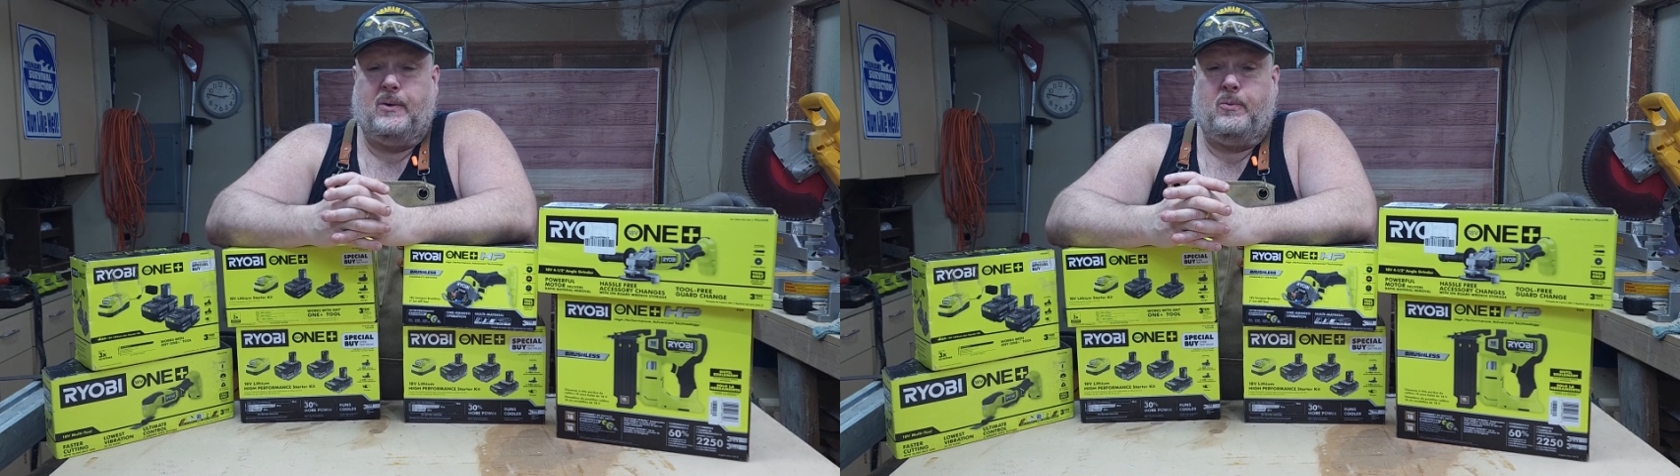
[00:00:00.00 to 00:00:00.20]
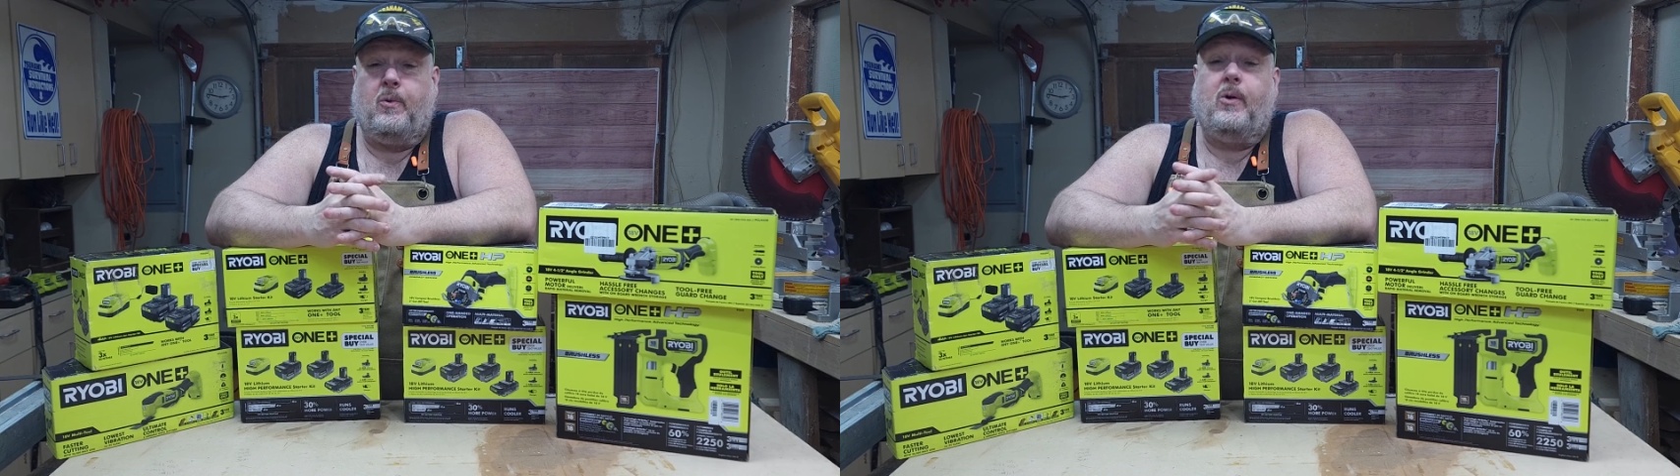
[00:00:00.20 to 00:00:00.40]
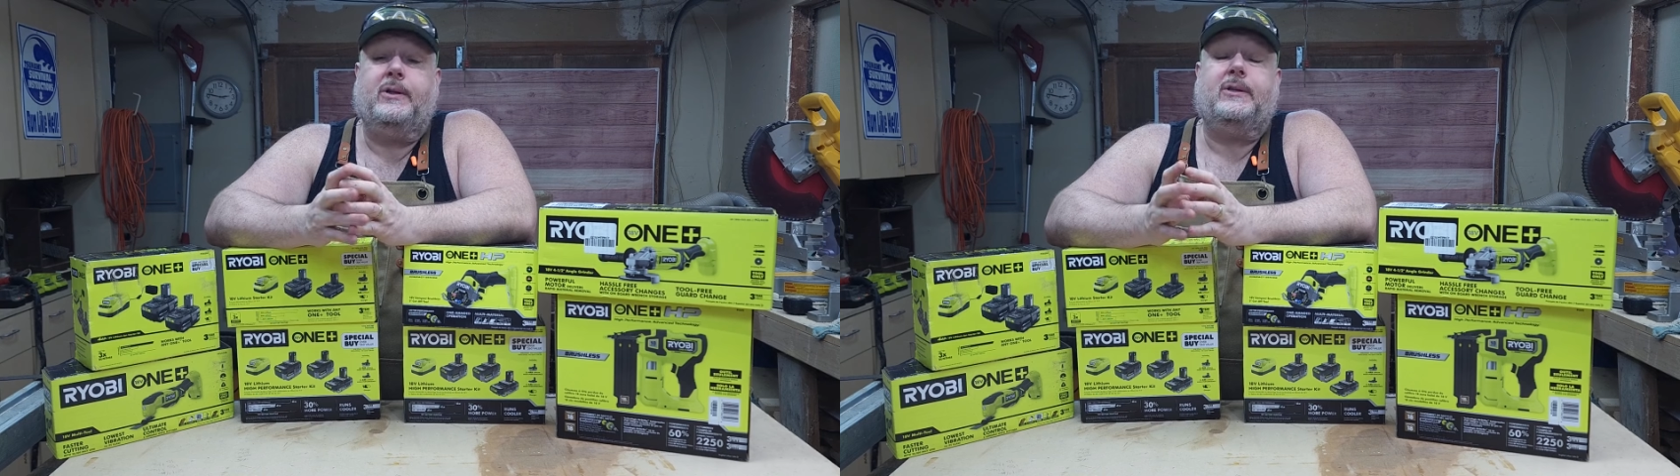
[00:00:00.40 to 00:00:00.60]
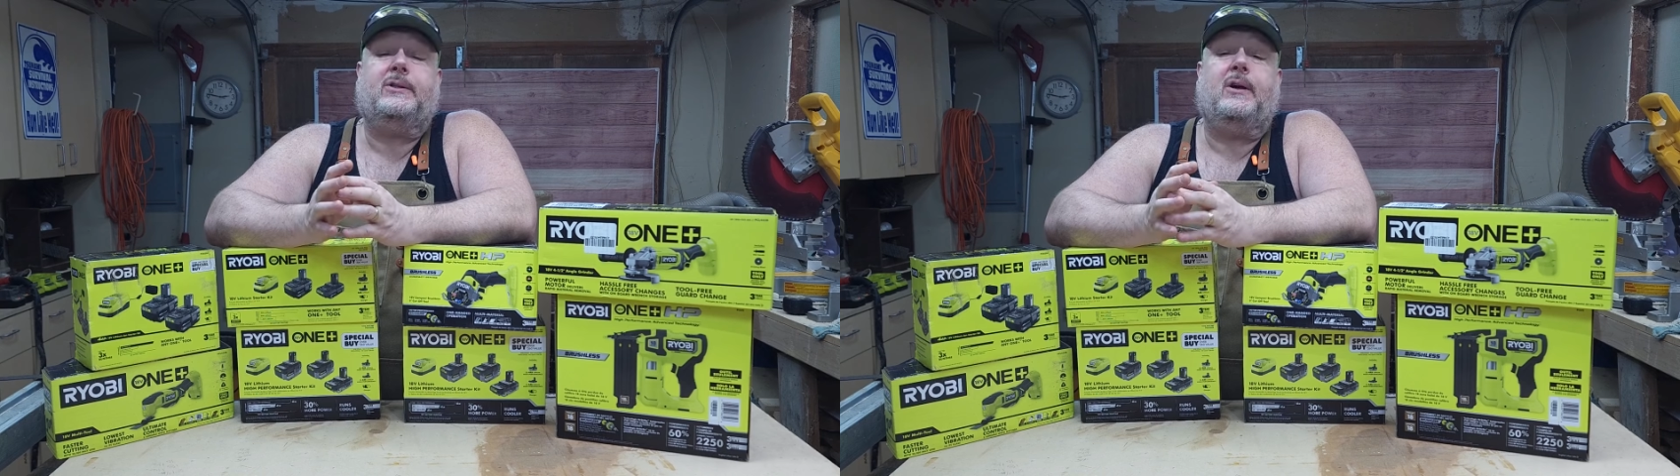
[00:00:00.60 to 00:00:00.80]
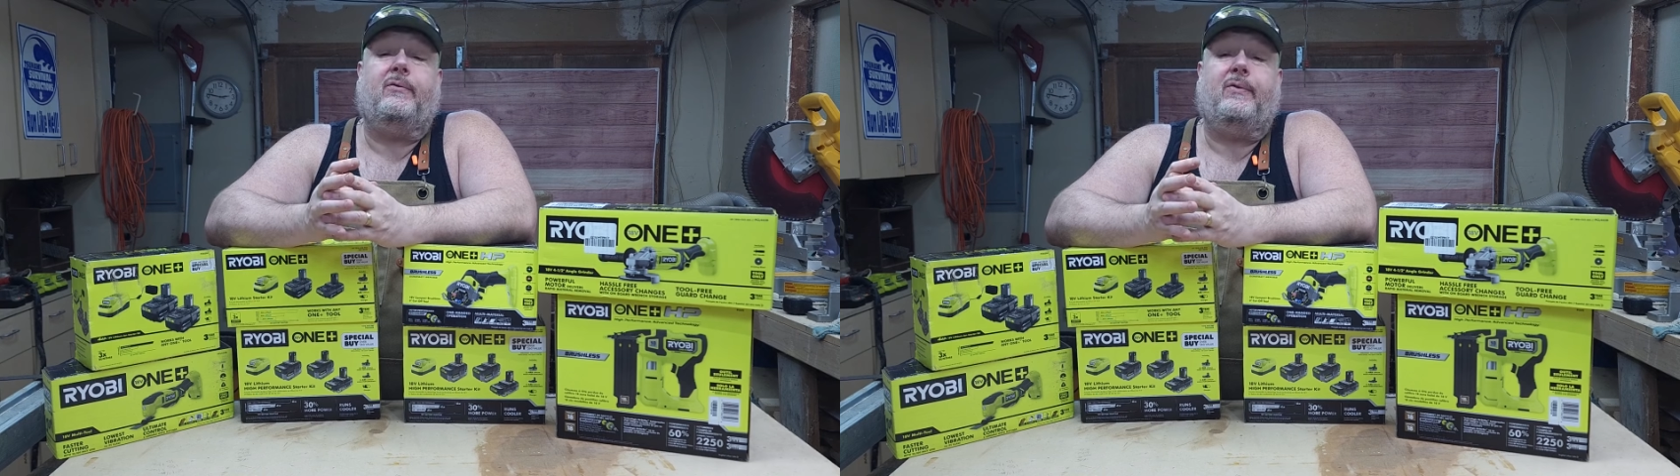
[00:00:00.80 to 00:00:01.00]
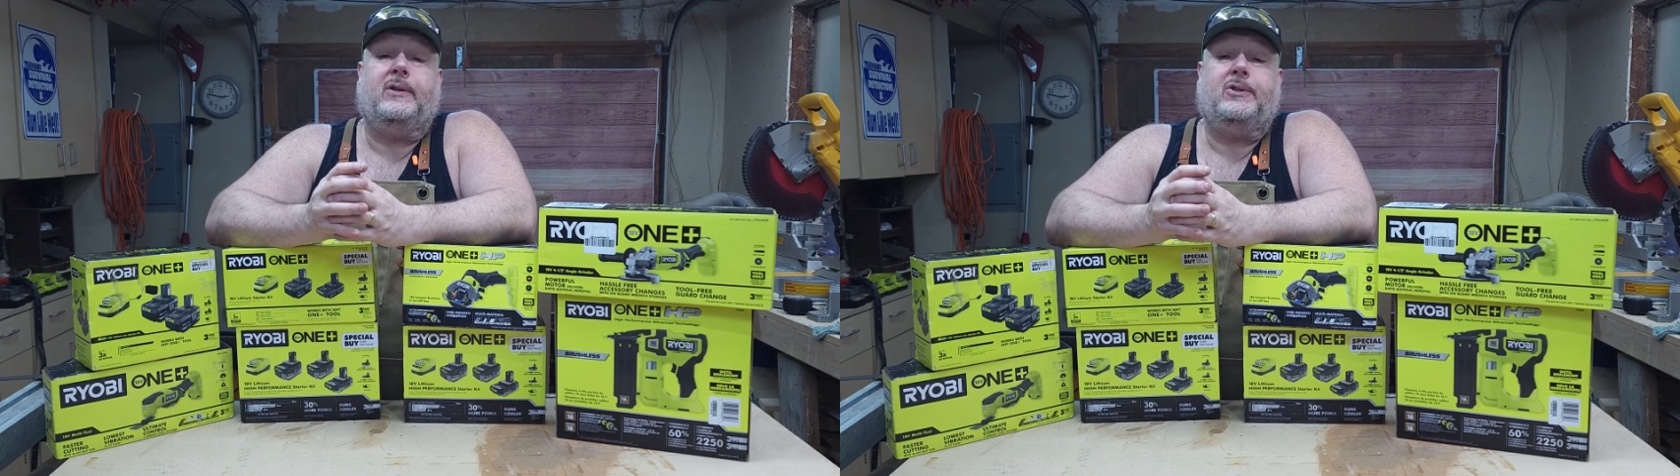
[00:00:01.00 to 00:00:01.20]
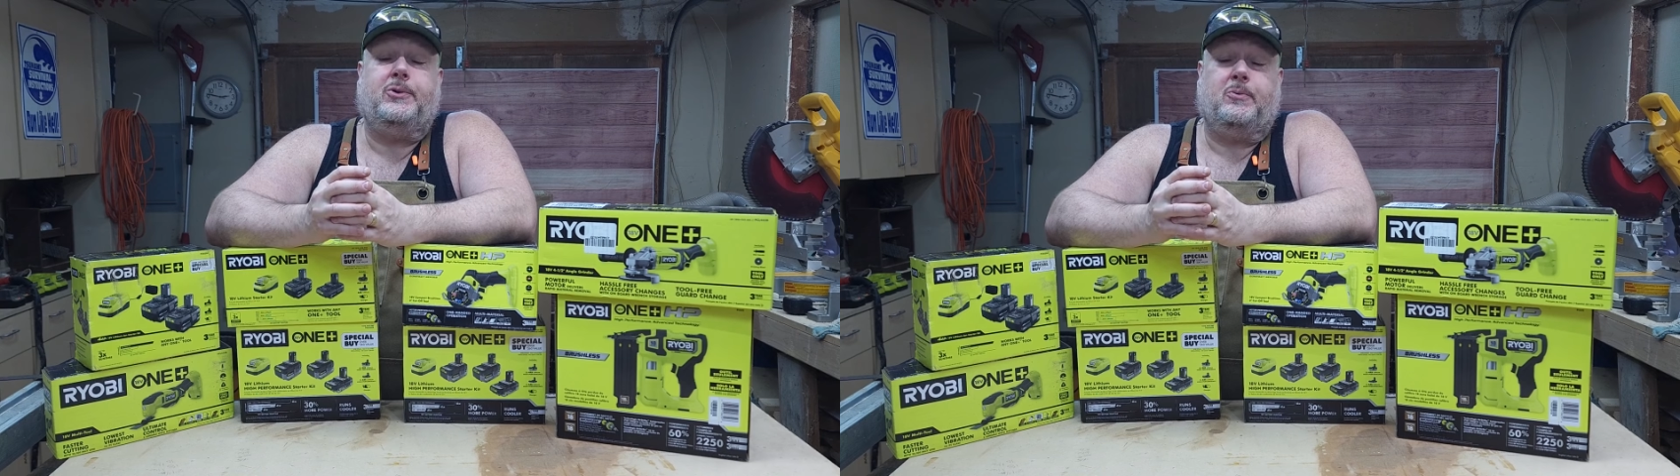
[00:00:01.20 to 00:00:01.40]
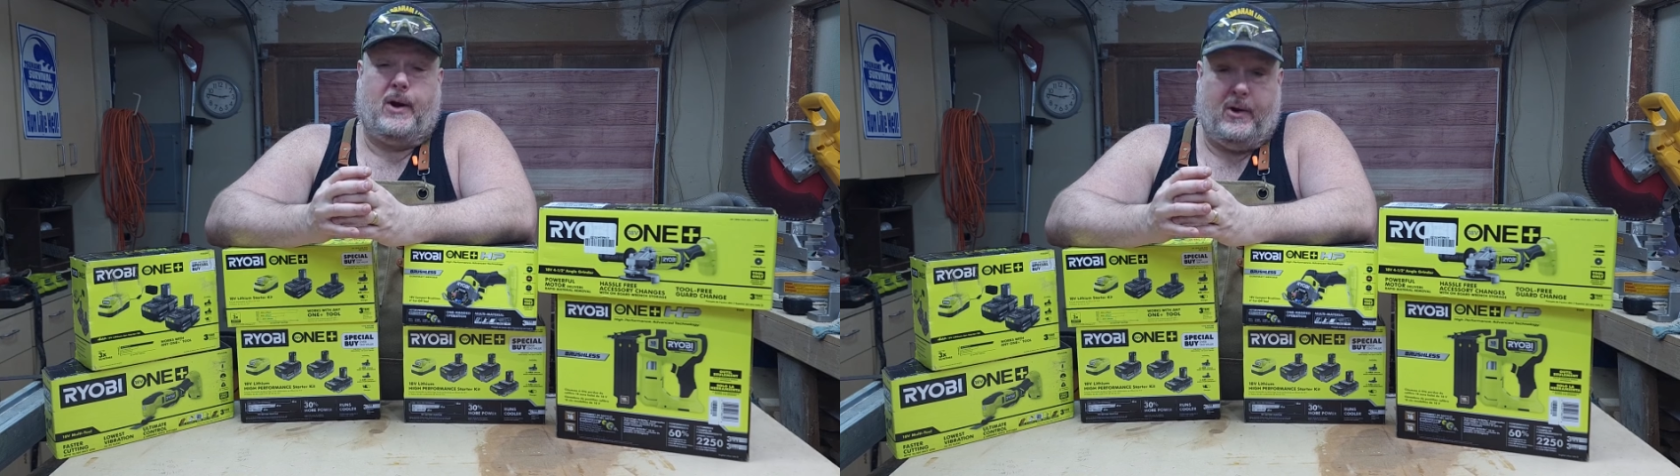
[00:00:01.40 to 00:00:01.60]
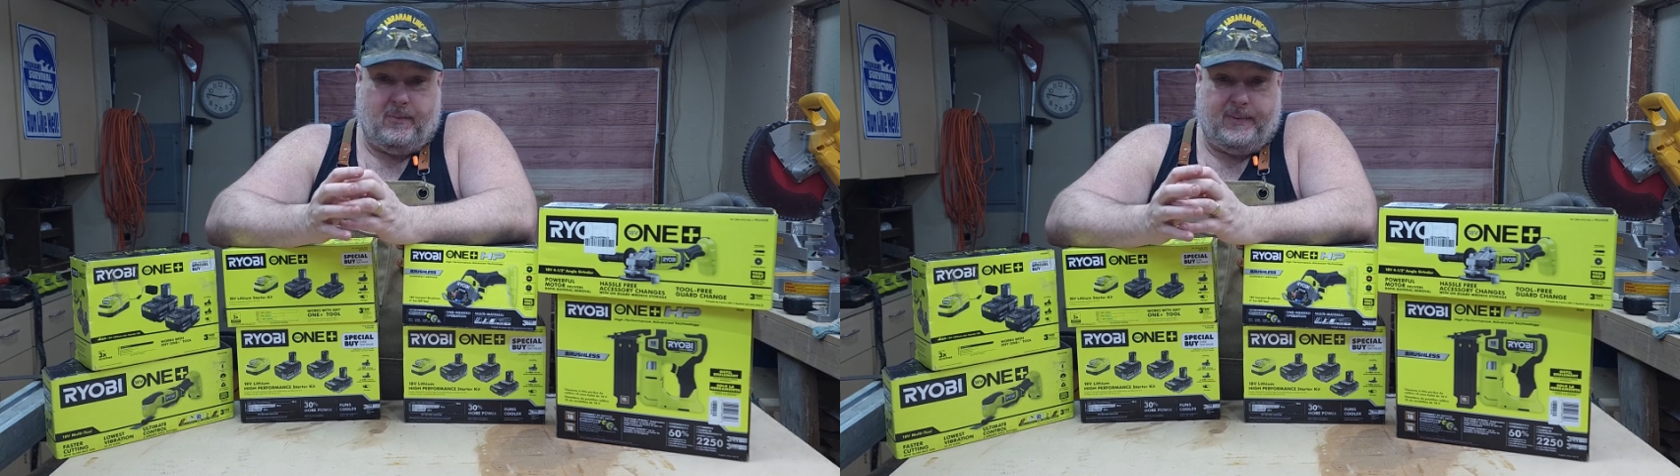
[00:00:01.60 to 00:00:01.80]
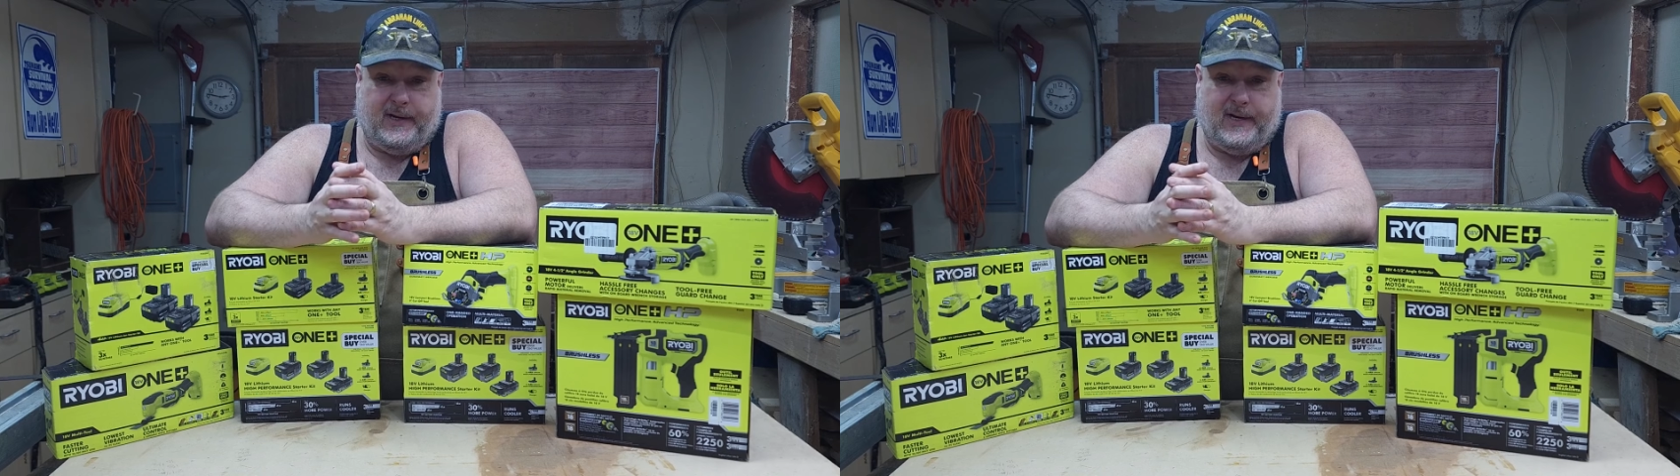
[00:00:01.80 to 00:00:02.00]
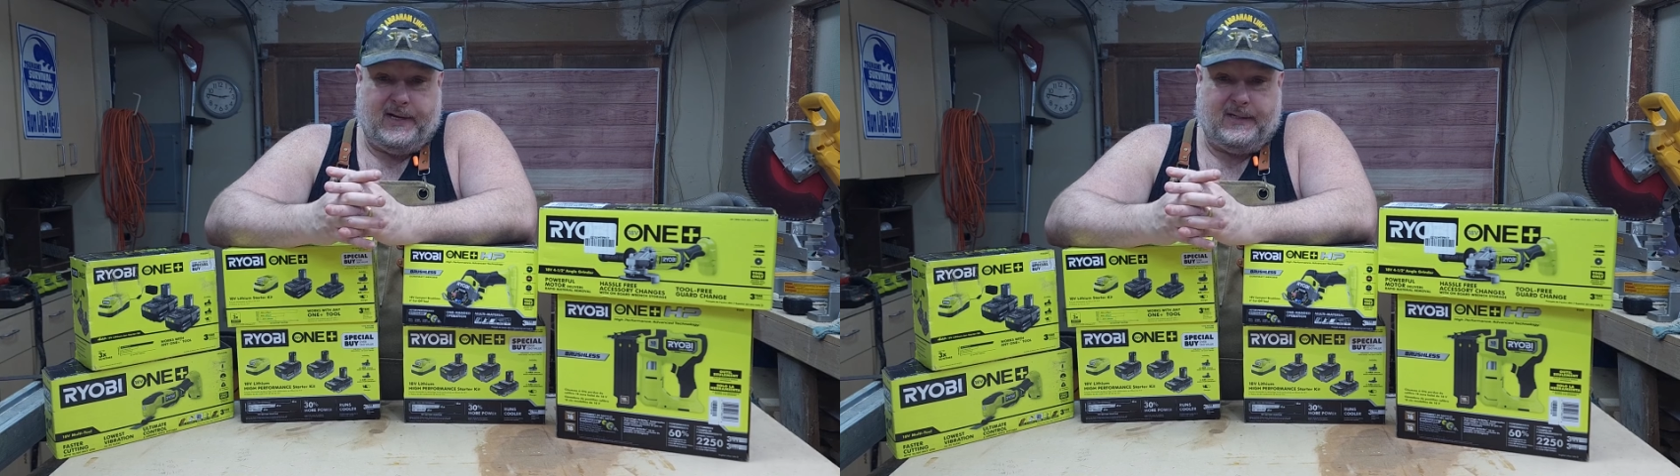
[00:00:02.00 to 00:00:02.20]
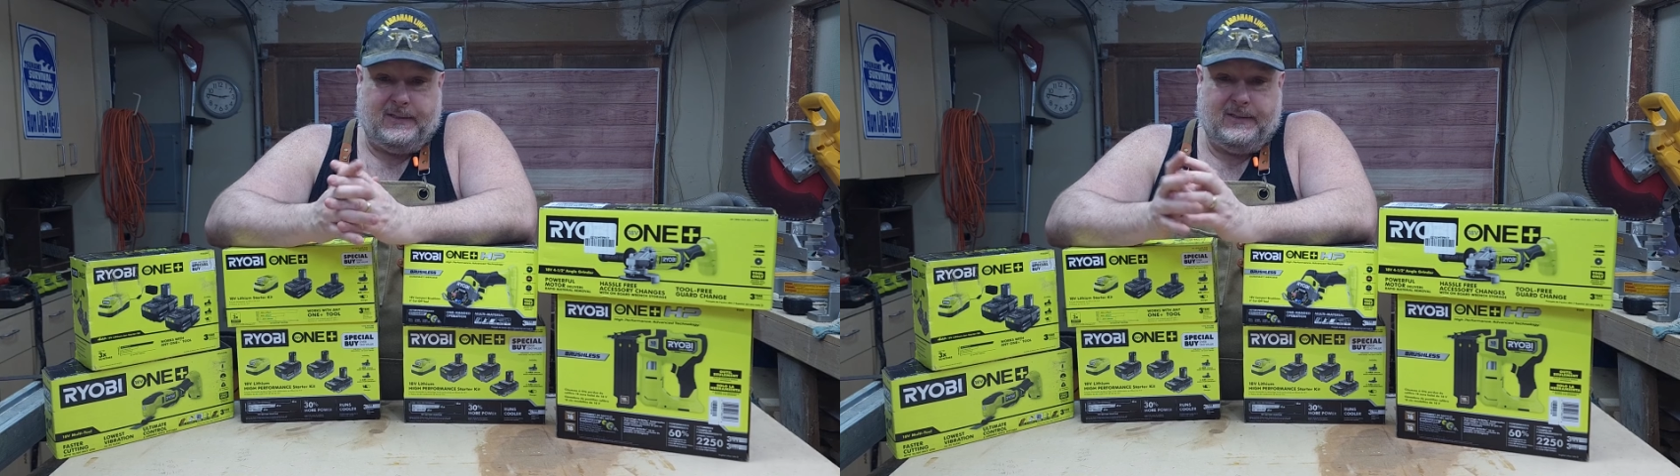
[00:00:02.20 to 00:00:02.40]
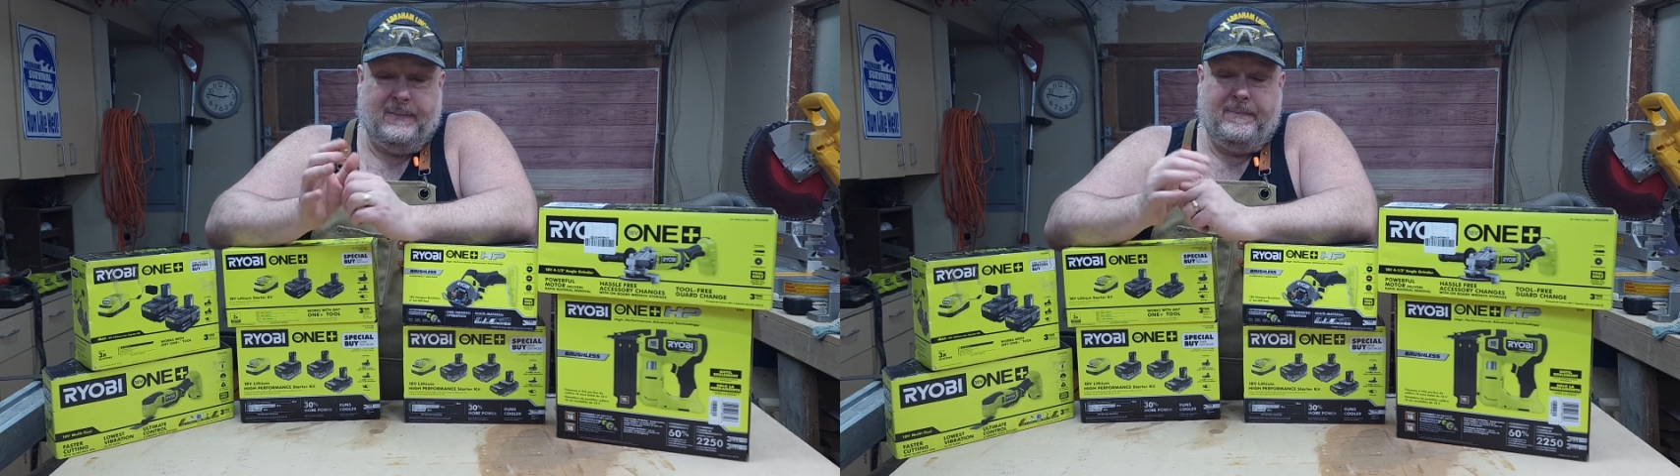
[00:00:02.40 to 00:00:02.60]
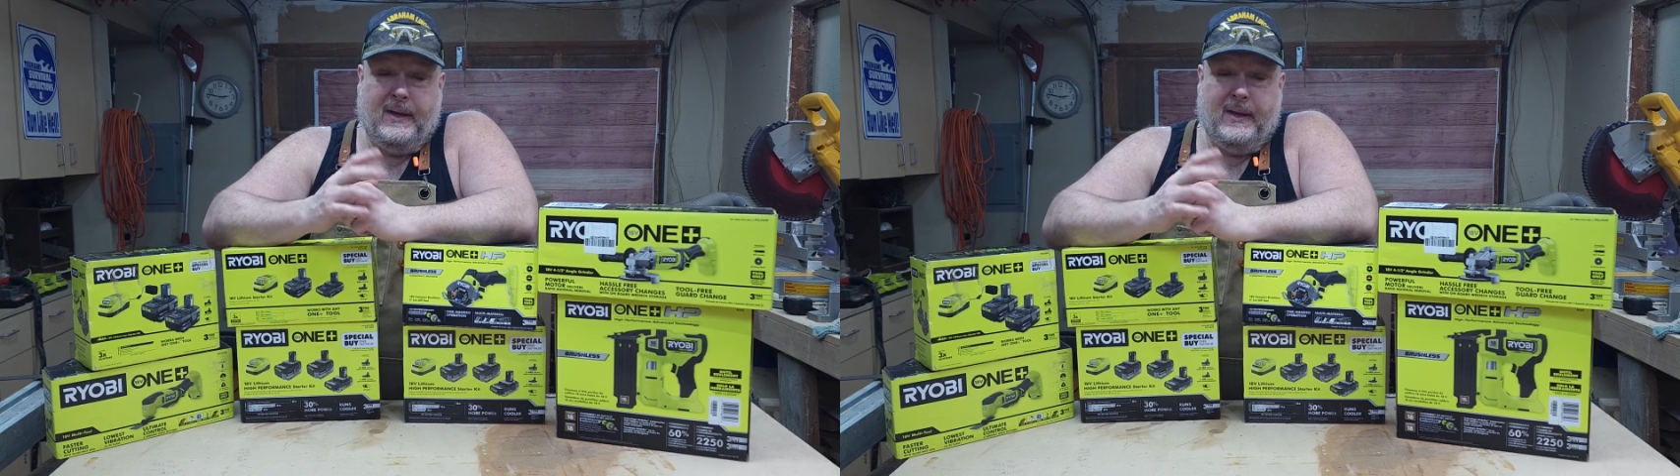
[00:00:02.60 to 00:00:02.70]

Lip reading: rolled itself into Ryobi Days.